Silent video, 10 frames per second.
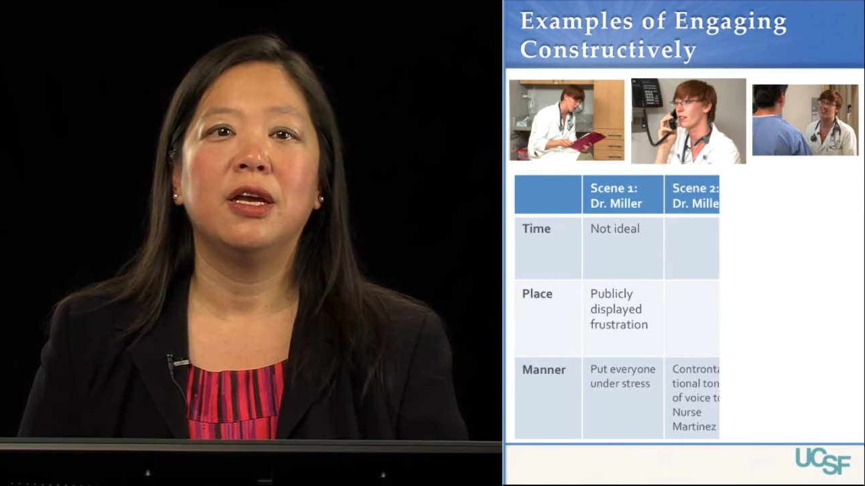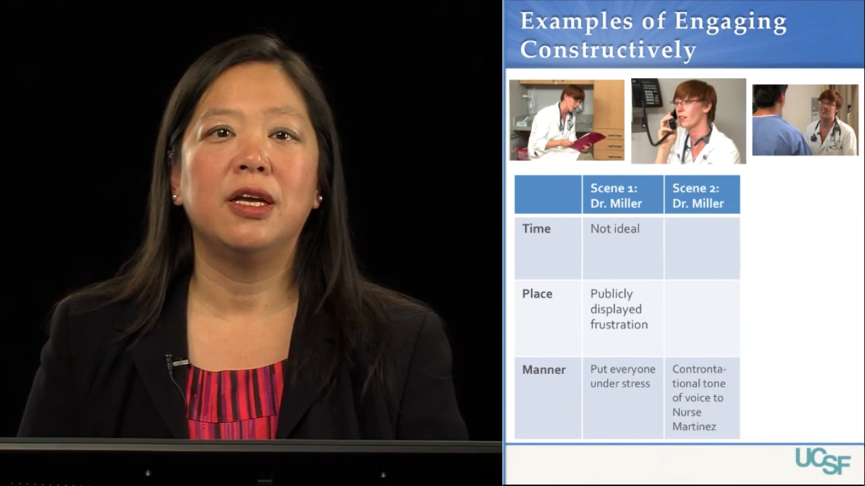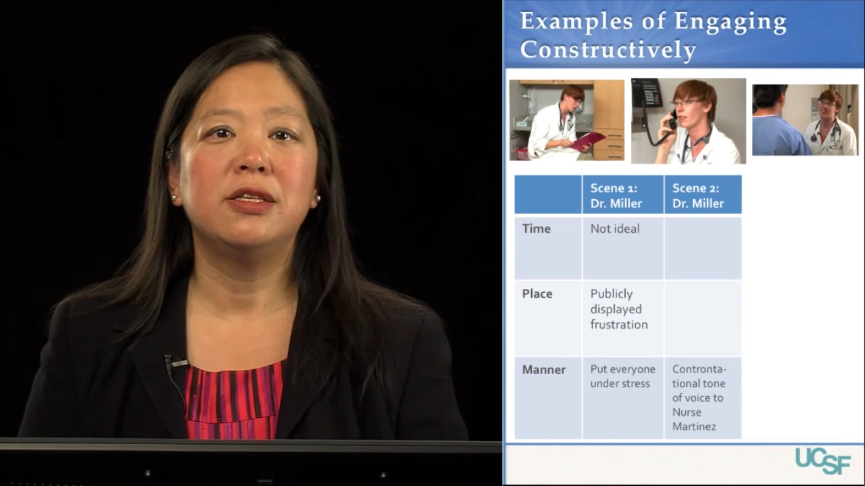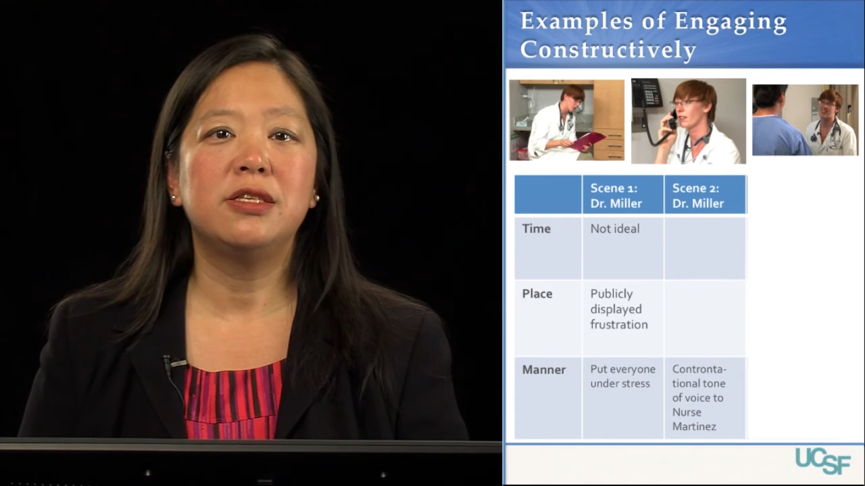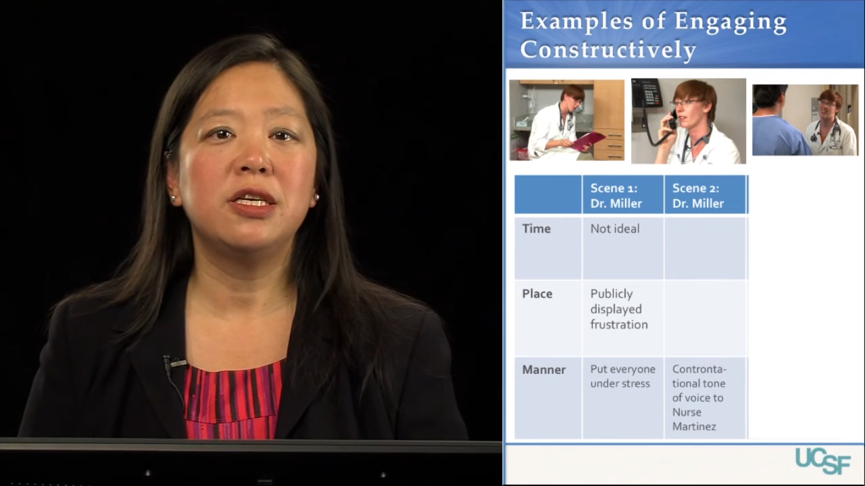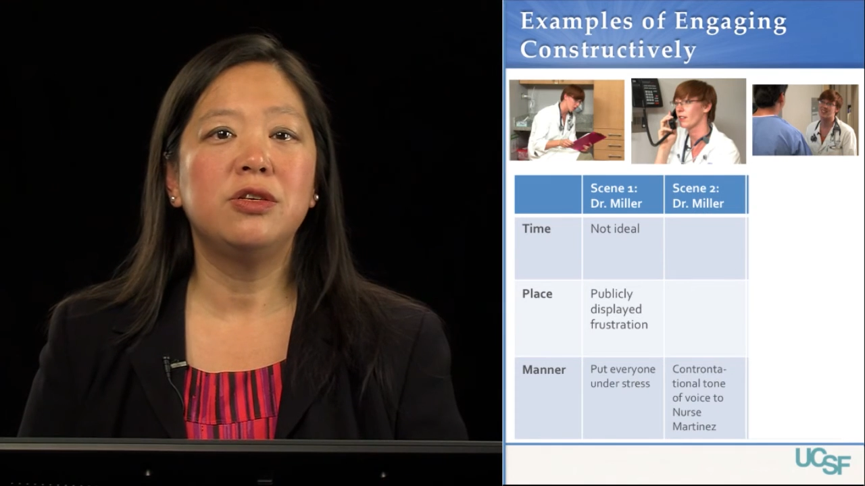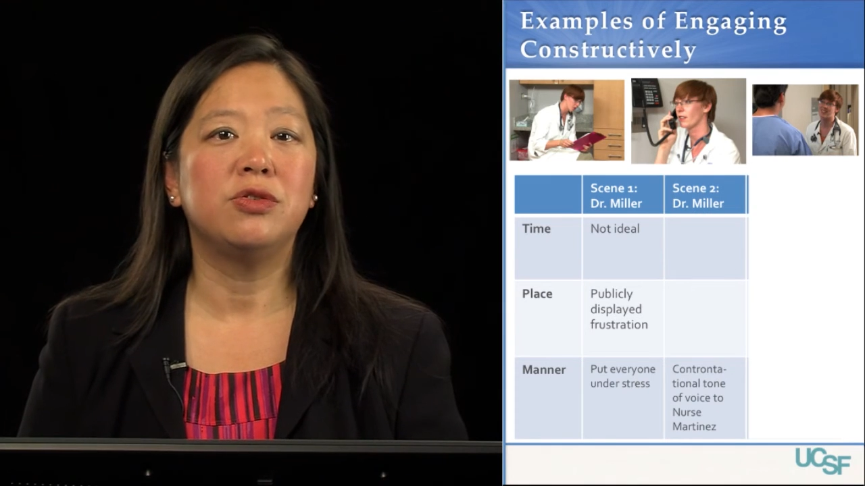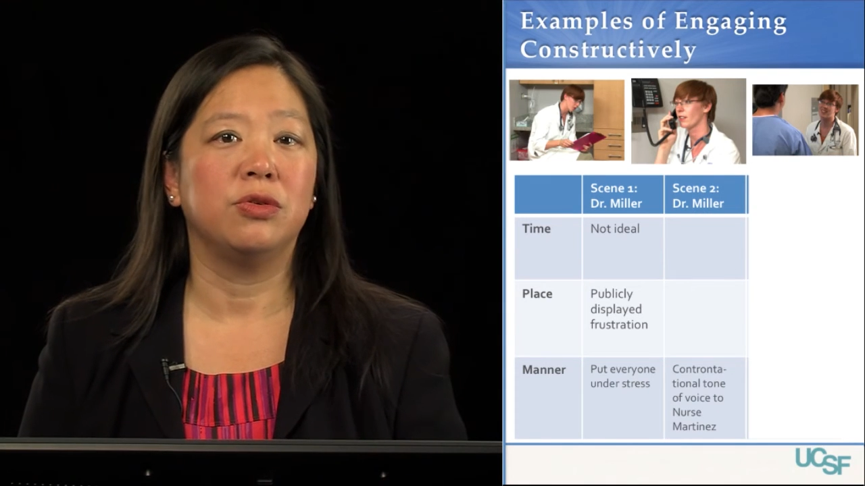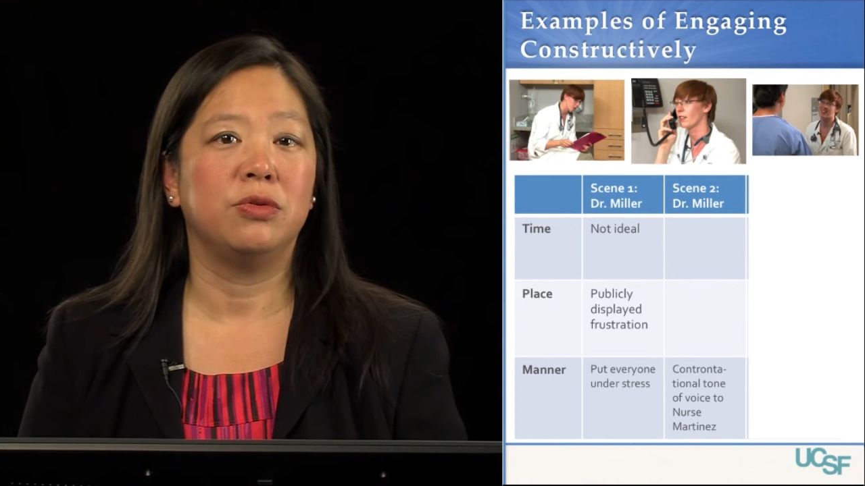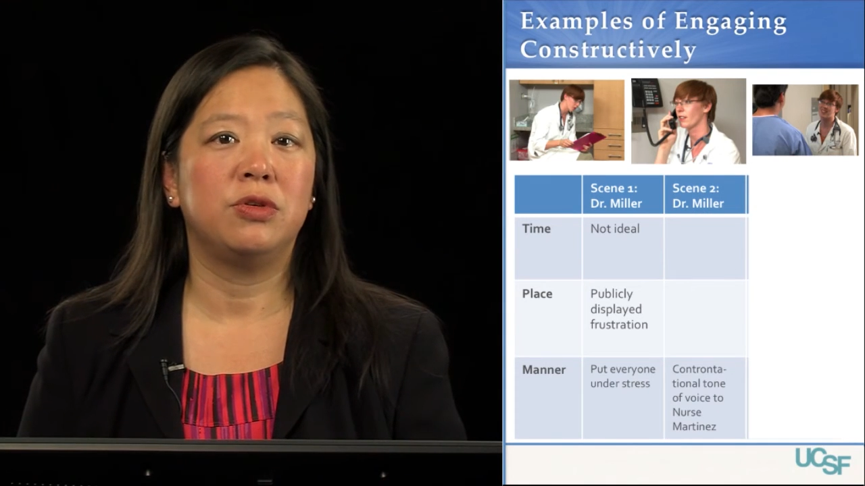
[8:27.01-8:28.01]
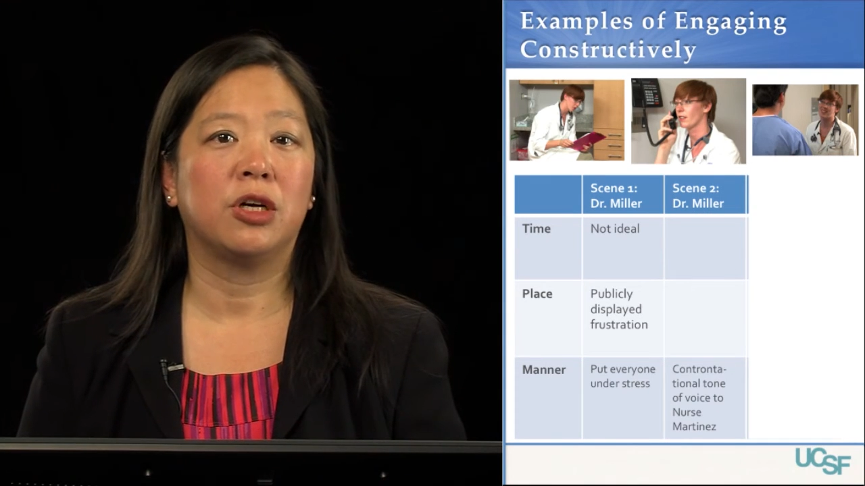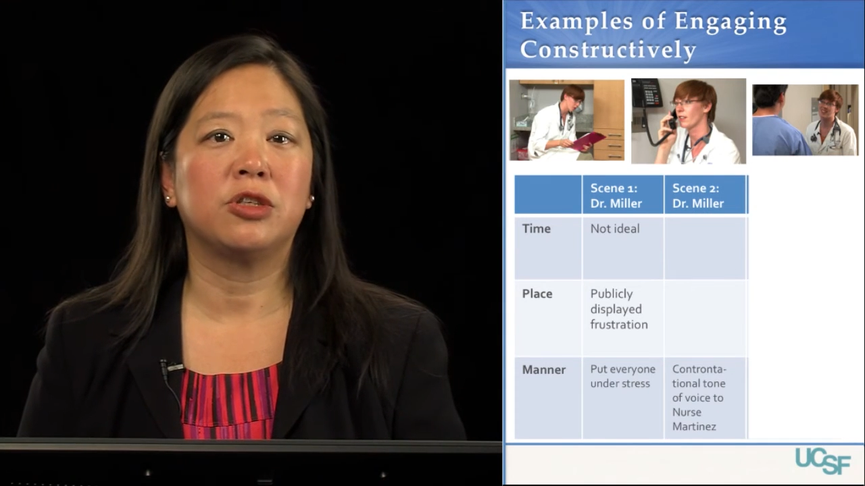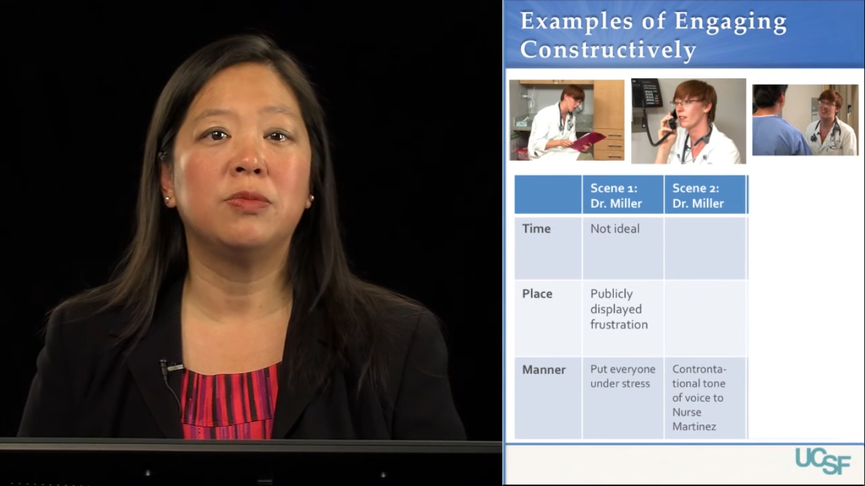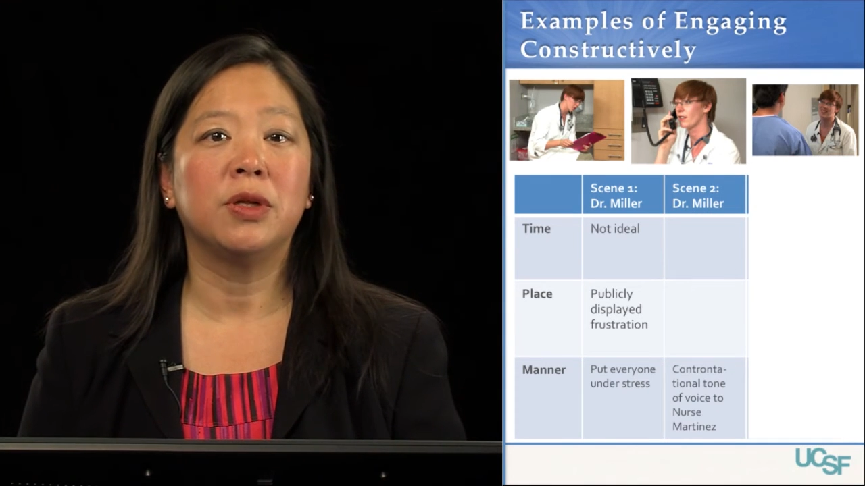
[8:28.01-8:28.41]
In Scene 2, Dr.